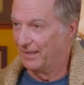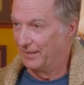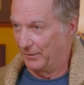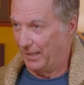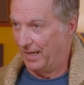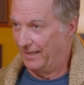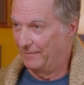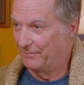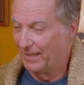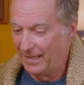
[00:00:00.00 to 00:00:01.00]
Okay?
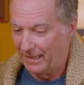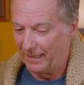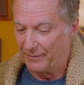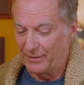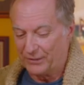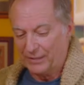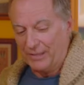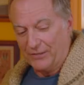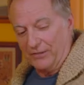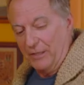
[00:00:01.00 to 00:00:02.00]
Now, uh, this
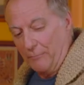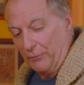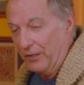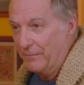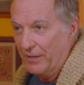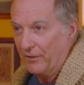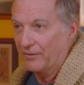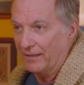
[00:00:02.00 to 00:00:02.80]
is the premier